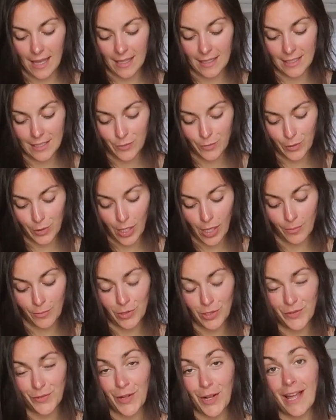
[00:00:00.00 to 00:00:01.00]
this would come
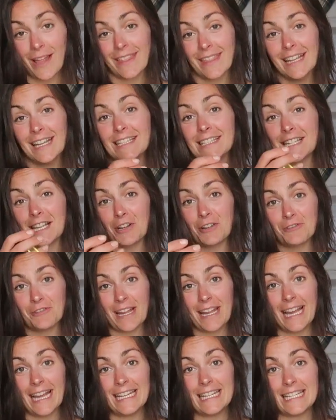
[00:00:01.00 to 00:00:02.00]
useful. I think it's a
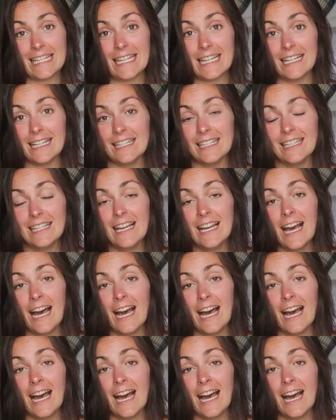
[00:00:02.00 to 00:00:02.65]
great idea.